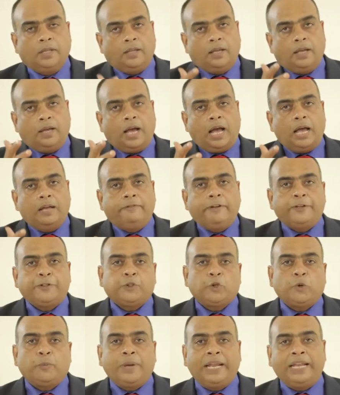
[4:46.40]
I wish
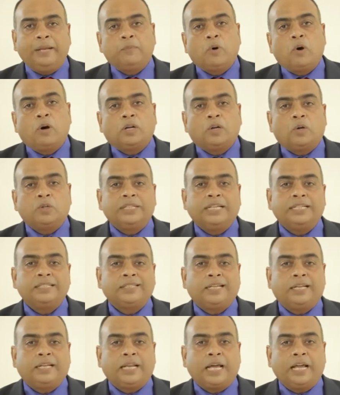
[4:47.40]
you many more
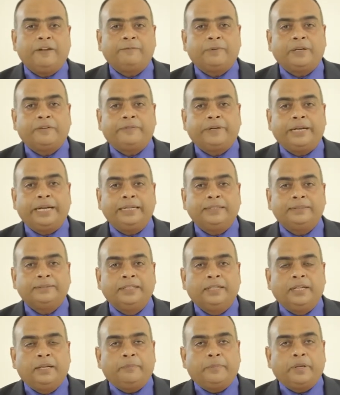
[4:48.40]
closings in life, my friend,
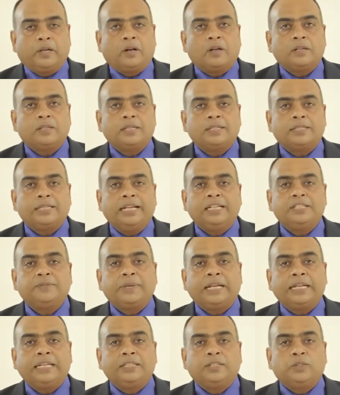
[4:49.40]
because the
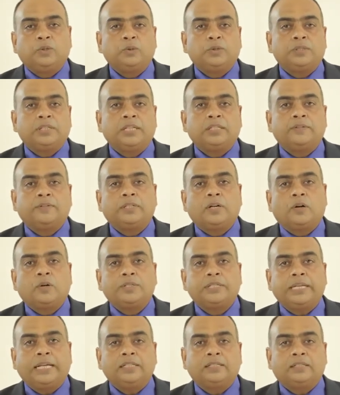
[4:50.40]
salesman is useless without
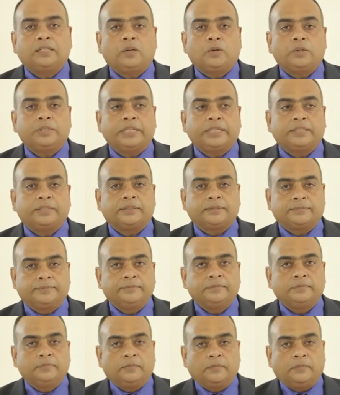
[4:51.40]
sales closings.
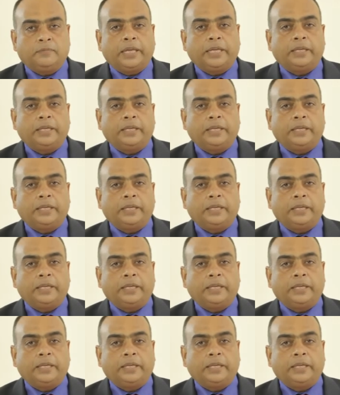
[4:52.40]
Thank